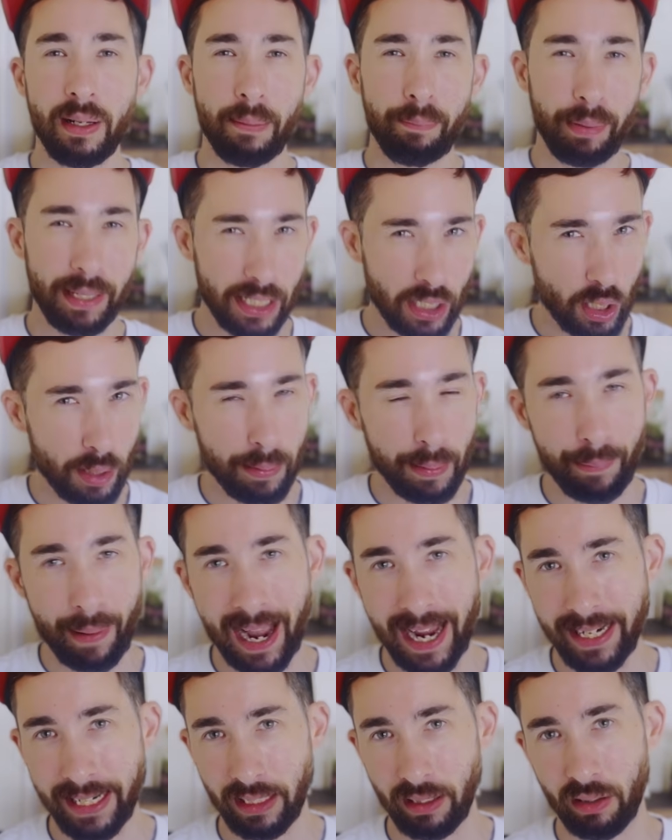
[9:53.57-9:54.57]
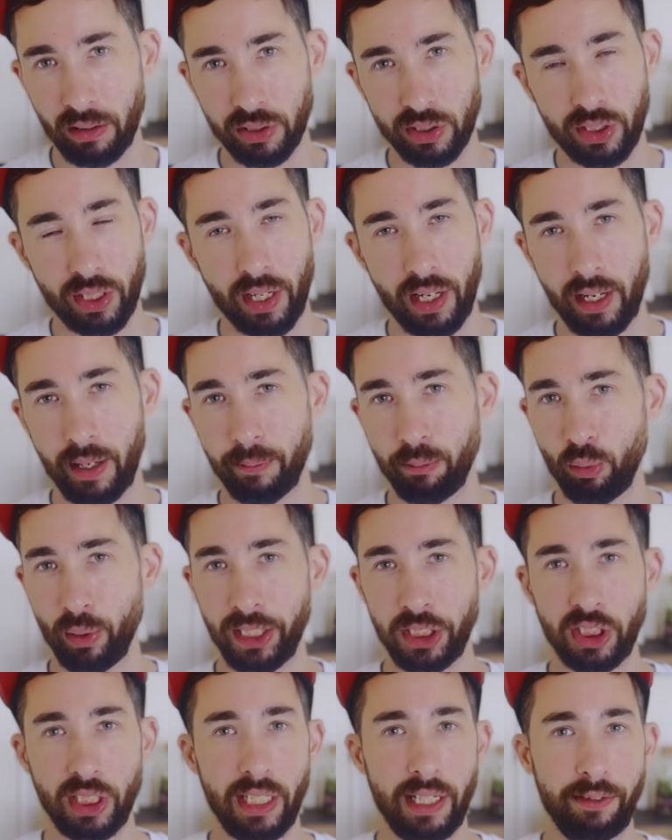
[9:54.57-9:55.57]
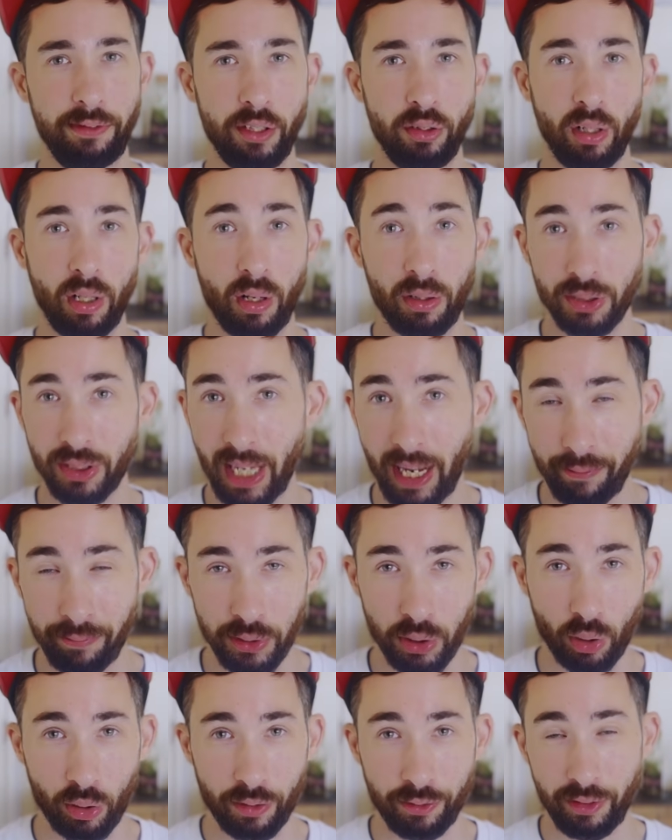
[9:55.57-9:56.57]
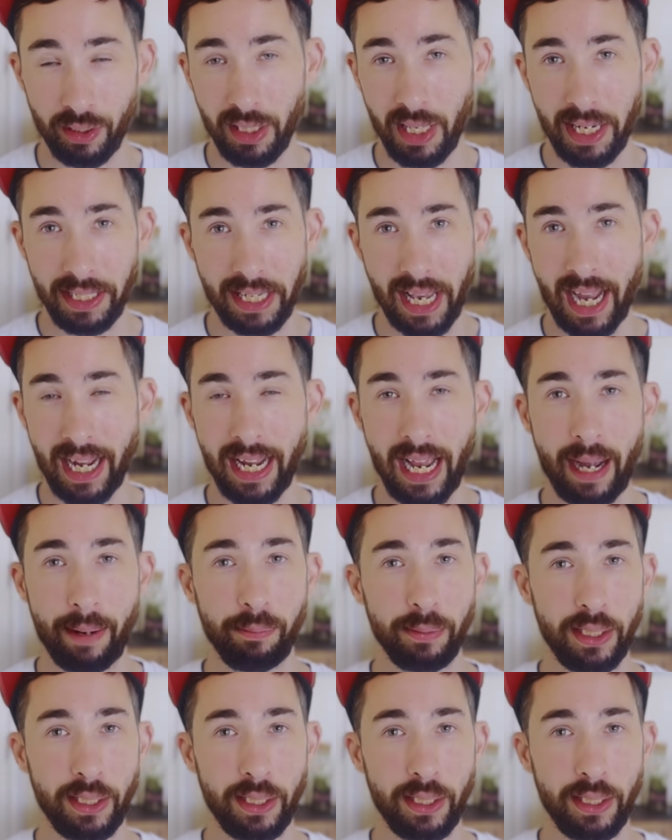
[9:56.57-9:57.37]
but you're going to be paying it long term, which if you're a long time photographer like I am,